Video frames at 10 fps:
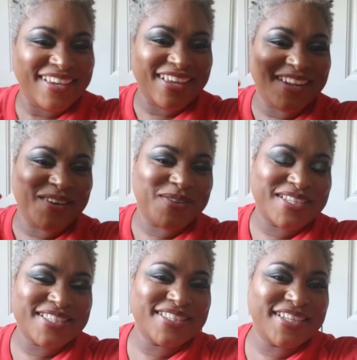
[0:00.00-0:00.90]
Hello,
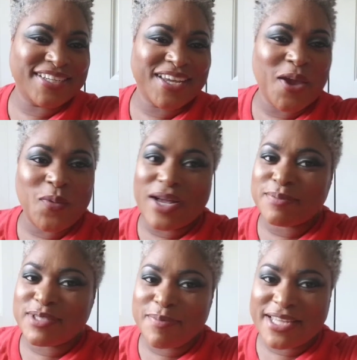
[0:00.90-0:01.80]
this is Linda and
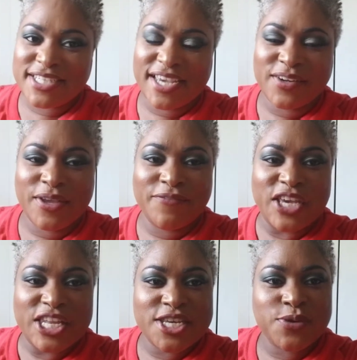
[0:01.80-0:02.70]
welcome to my channel. If
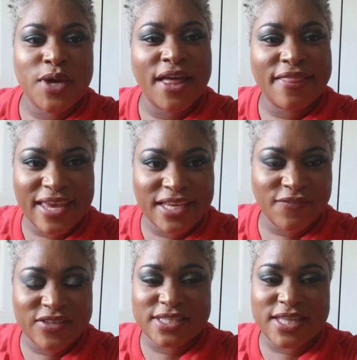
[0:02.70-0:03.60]
you're new, thank you
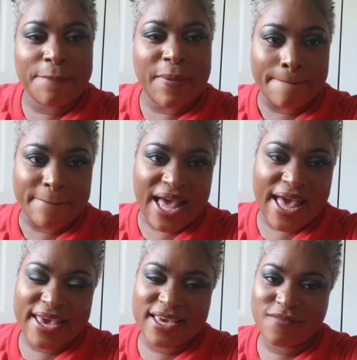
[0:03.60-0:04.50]
for stopping
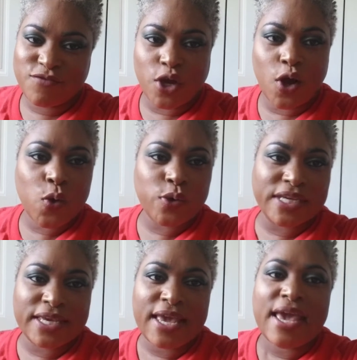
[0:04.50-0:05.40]
by. If you're
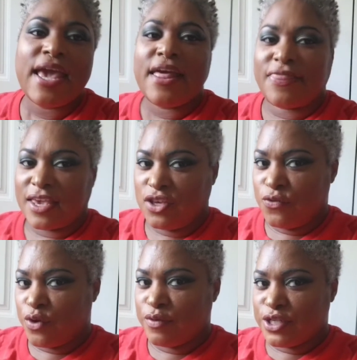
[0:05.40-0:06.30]
oldie, thank you
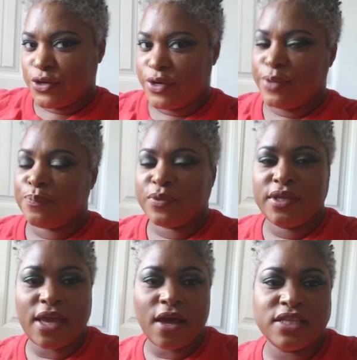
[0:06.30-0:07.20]
for returning.
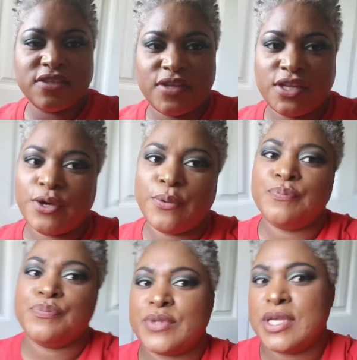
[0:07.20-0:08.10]
Y'all, this video
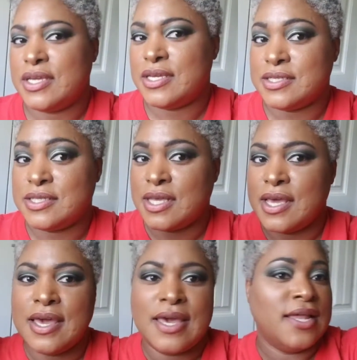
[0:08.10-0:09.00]
is,
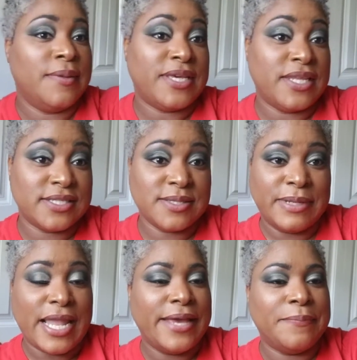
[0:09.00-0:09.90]
let me get in some
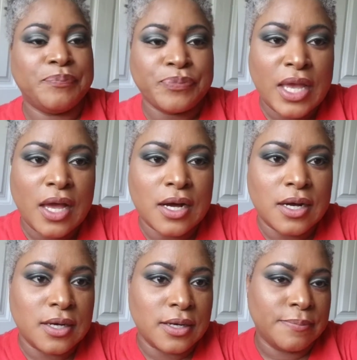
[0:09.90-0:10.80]
light,
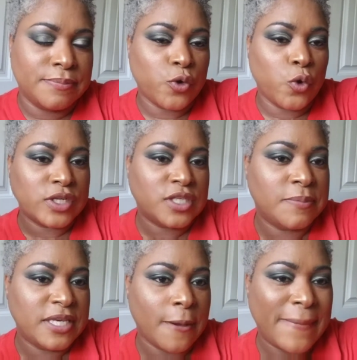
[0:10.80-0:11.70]
um, going to
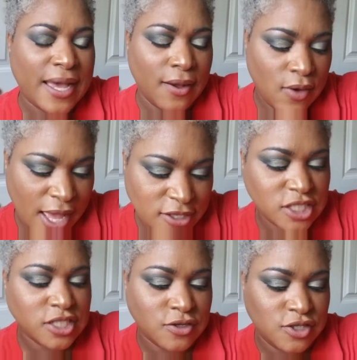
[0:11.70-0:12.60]
be about, i
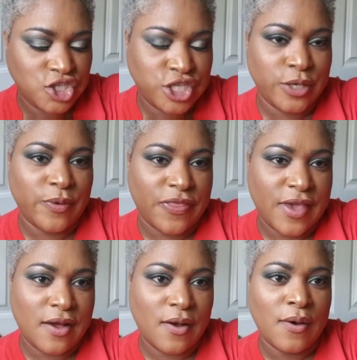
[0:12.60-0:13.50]
just going to share with
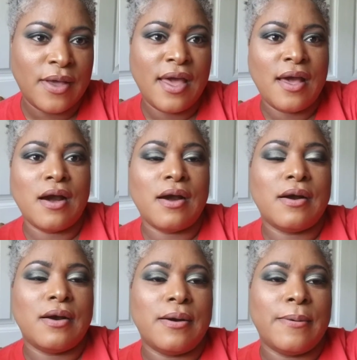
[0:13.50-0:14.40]
y'all
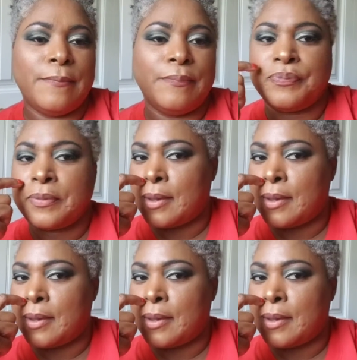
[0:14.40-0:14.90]
um,